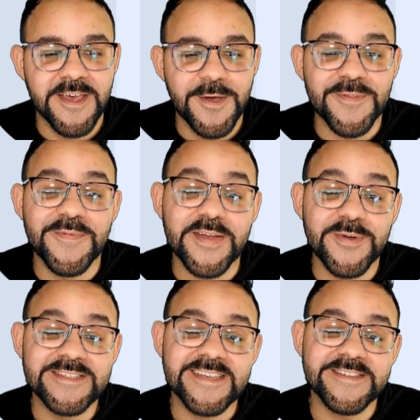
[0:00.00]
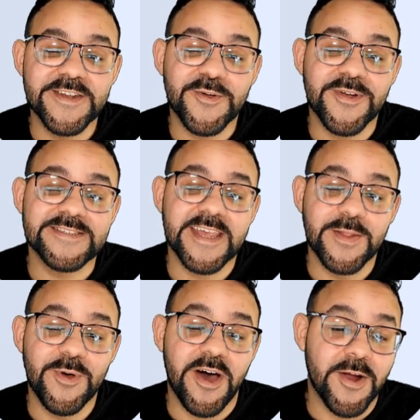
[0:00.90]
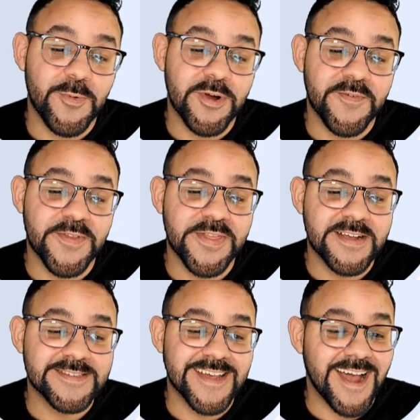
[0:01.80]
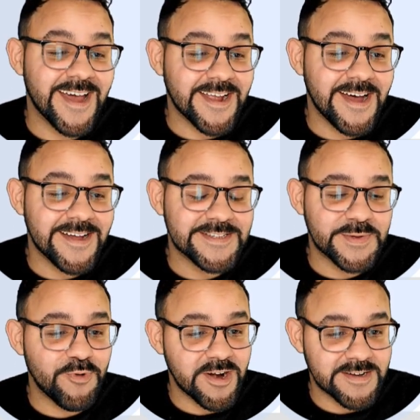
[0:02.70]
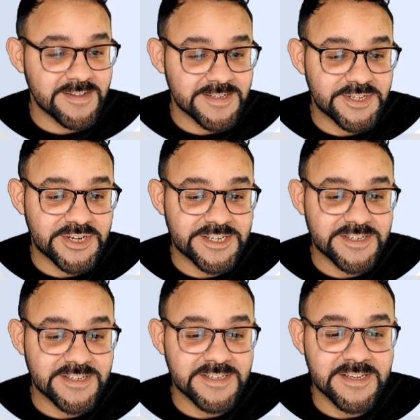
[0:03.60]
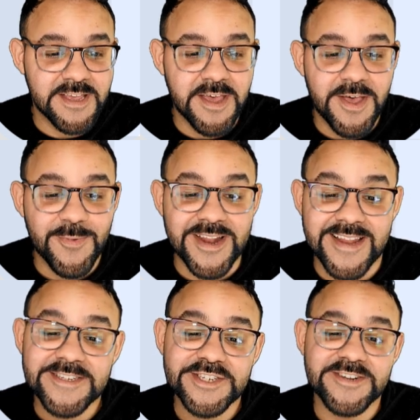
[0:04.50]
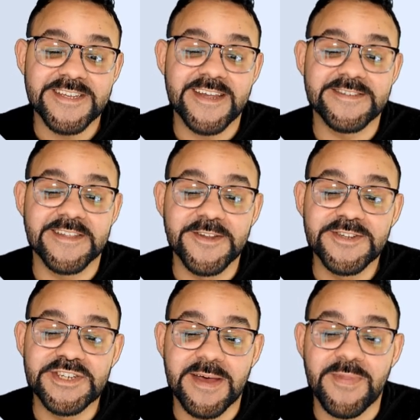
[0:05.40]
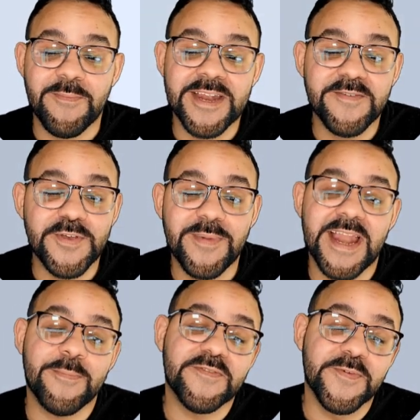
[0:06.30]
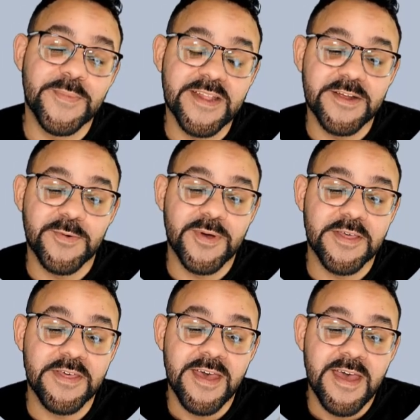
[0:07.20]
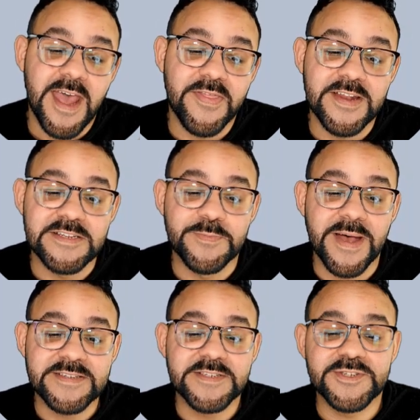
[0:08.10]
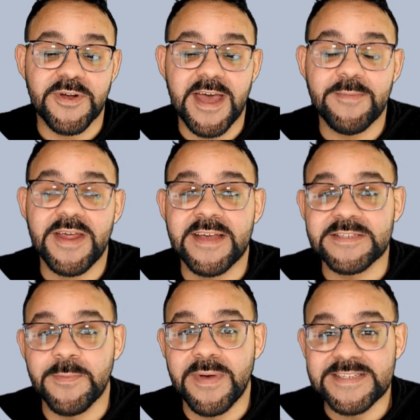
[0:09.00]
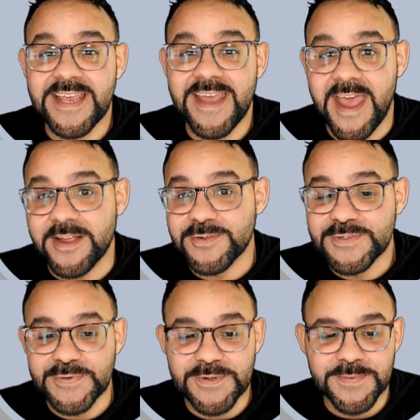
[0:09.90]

With Figma, it's easy to create scalable artwork for things like icons and product illustrations. What I'd like to share today is a little gem that many of you may not be familiar with and that is best described as the Bezier angle tool.